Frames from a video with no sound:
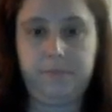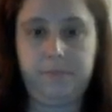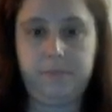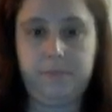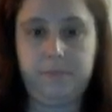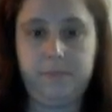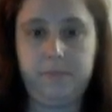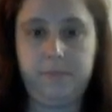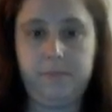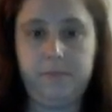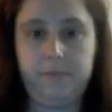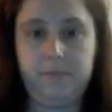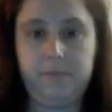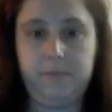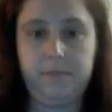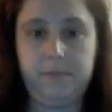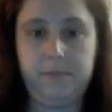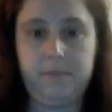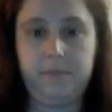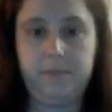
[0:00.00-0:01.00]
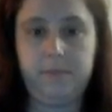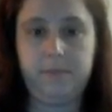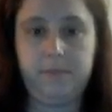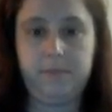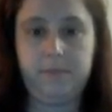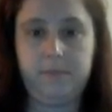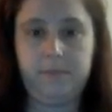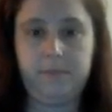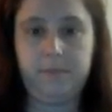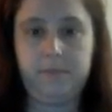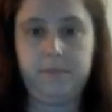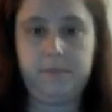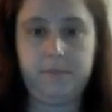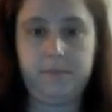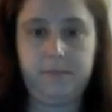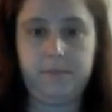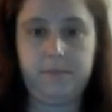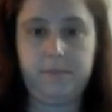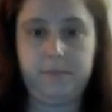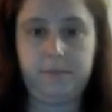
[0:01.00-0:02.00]

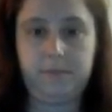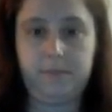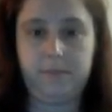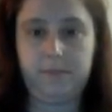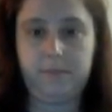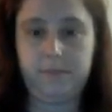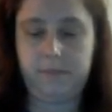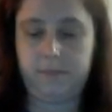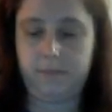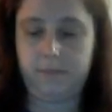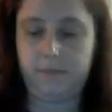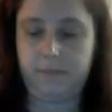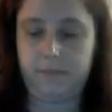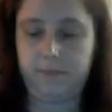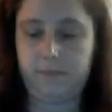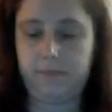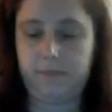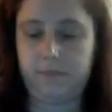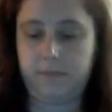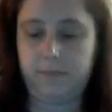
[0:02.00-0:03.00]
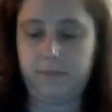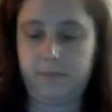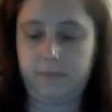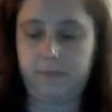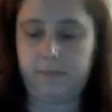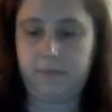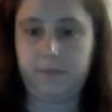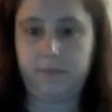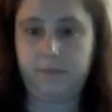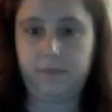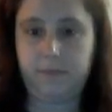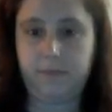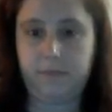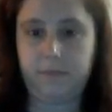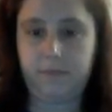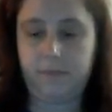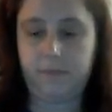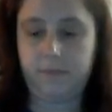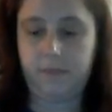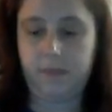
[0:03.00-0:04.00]

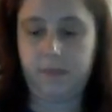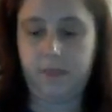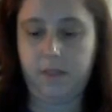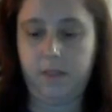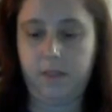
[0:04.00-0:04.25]
Nobody speaks.